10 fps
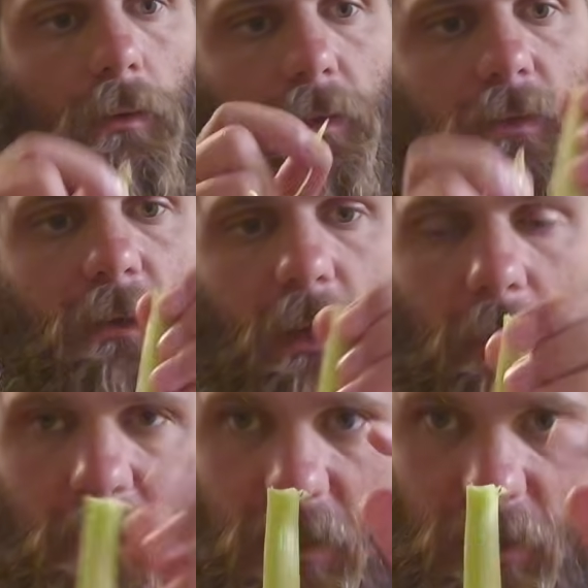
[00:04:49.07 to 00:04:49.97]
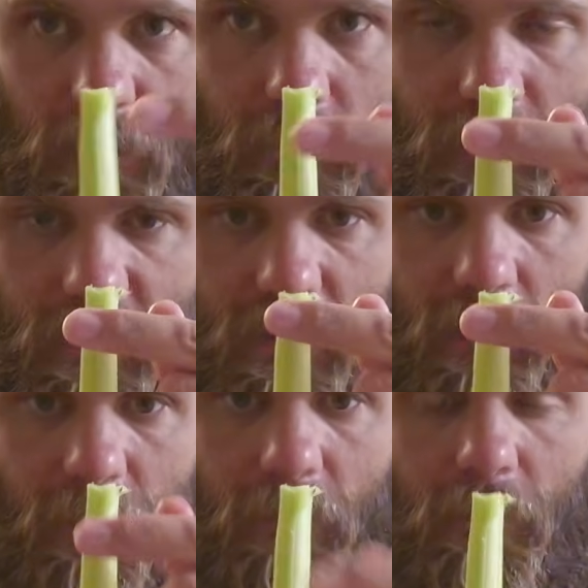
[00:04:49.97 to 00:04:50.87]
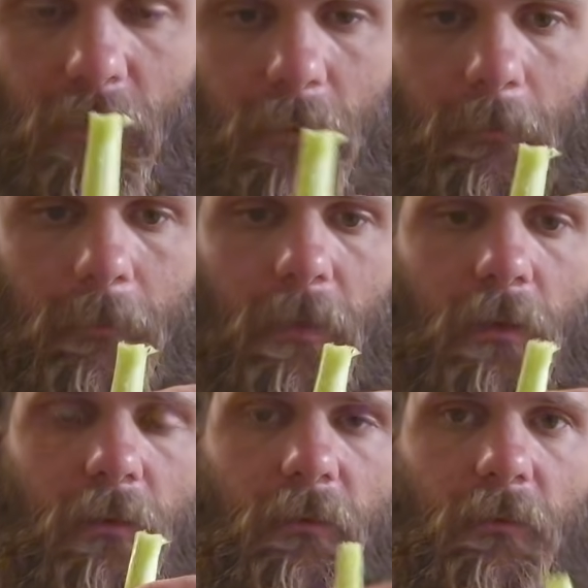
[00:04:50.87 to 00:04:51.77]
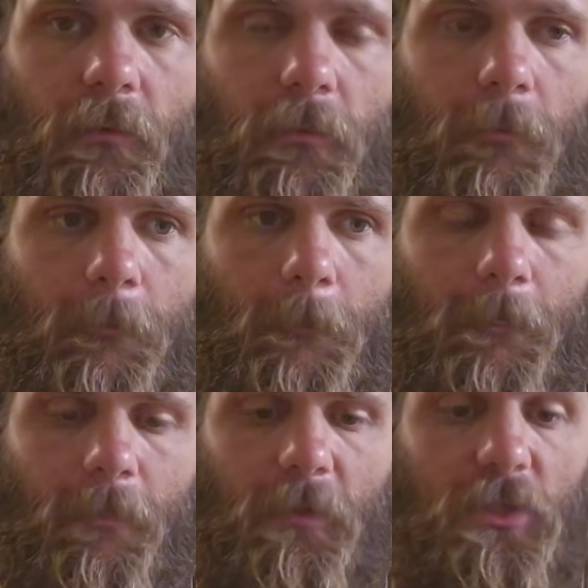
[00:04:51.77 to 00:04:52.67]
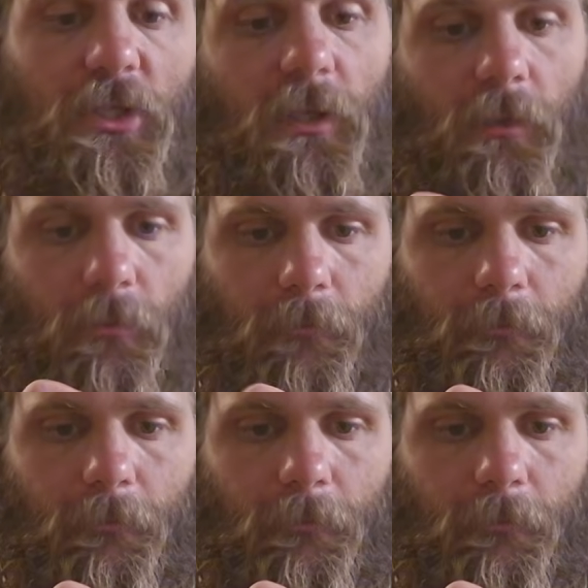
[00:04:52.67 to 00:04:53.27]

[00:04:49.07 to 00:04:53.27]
to the opposite side of the G